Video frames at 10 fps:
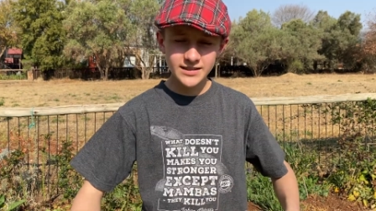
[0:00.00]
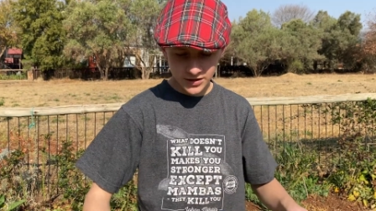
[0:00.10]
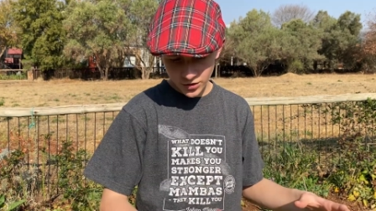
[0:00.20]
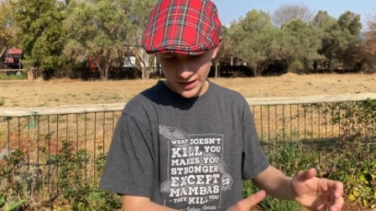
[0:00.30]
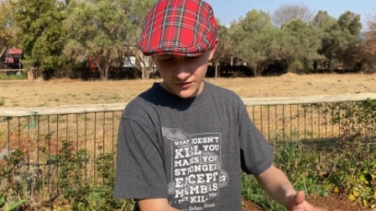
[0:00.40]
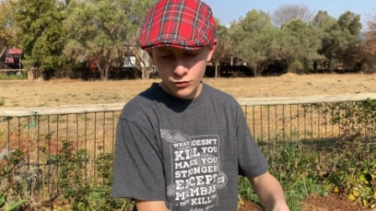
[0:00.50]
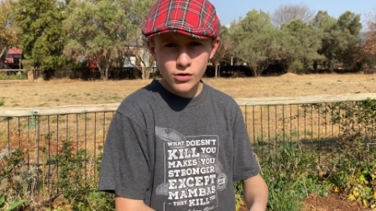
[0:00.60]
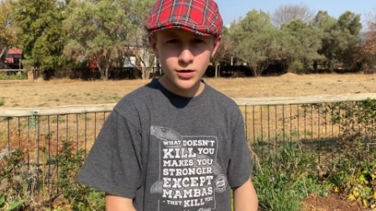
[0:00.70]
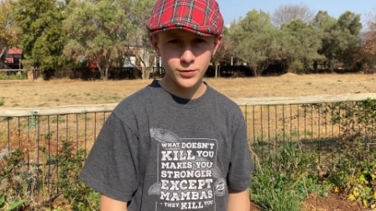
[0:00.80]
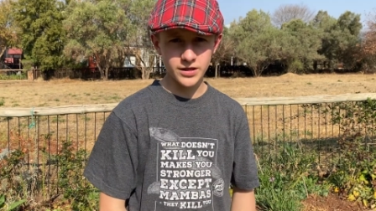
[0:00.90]
Then you have
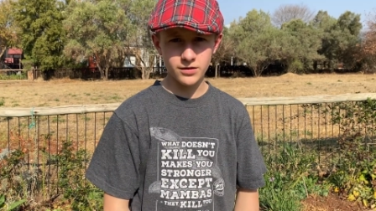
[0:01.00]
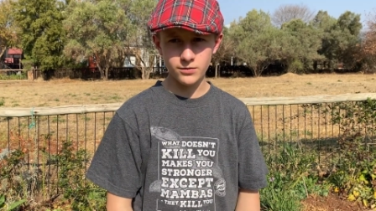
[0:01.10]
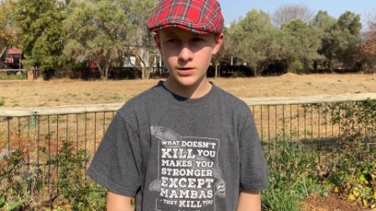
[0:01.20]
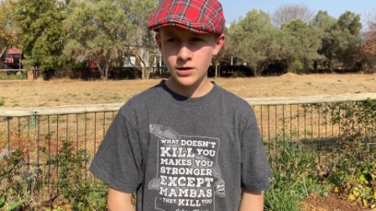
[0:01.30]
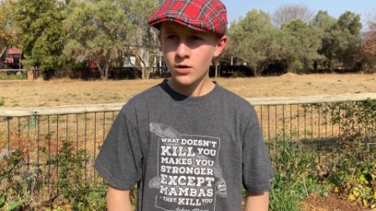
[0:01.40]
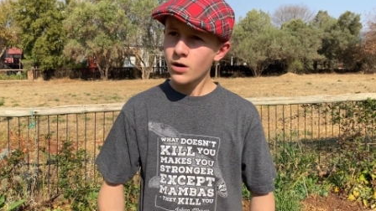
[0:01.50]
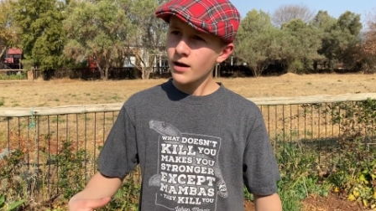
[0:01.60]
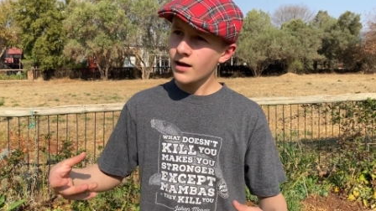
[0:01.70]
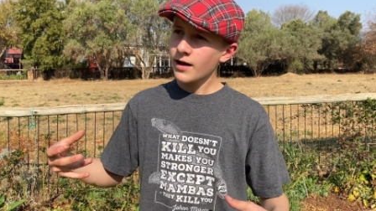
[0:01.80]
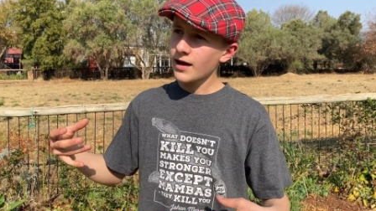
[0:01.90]
water with you.
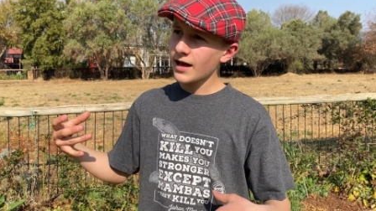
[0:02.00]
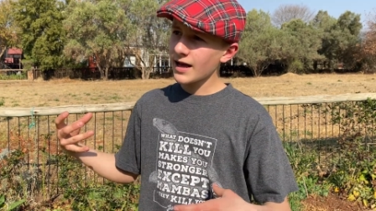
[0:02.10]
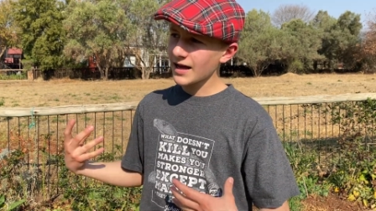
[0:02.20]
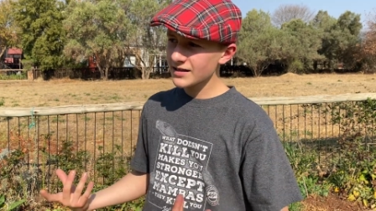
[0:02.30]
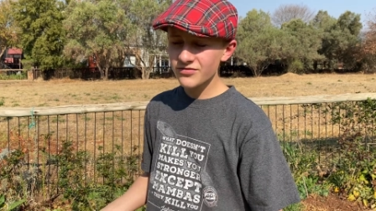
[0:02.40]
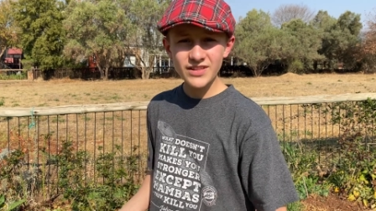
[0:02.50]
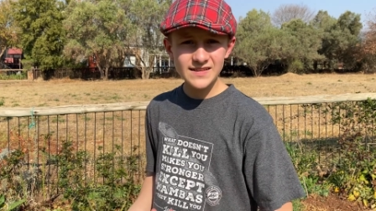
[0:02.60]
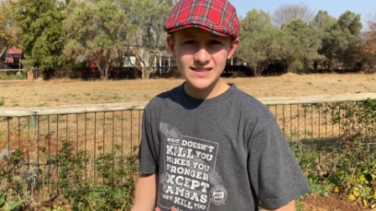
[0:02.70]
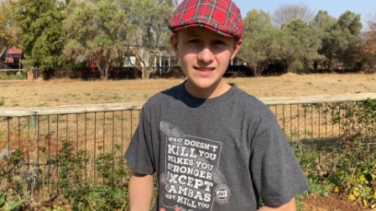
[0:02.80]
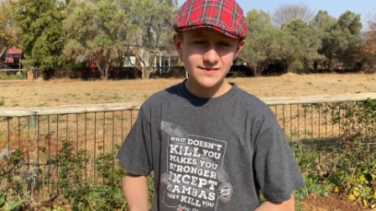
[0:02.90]
And if
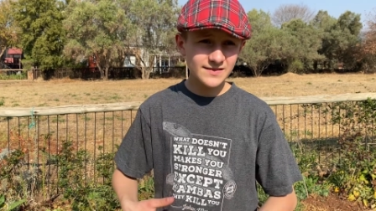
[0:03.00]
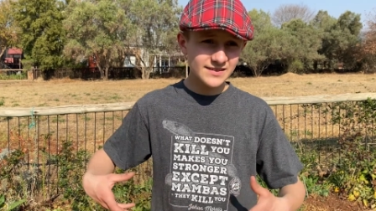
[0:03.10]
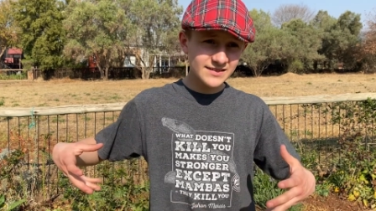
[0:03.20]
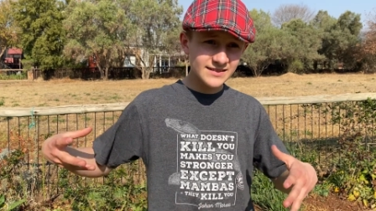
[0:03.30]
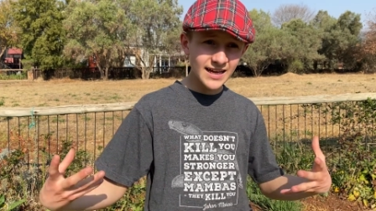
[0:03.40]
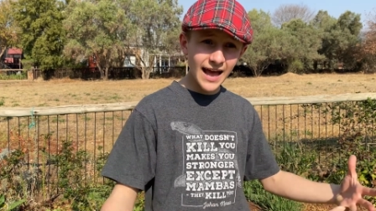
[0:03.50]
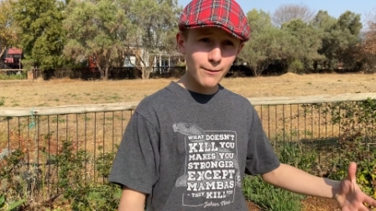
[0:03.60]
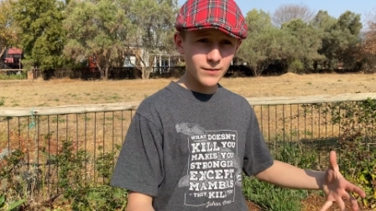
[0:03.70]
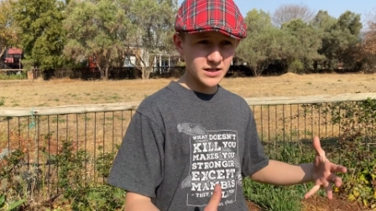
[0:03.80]
there's a tap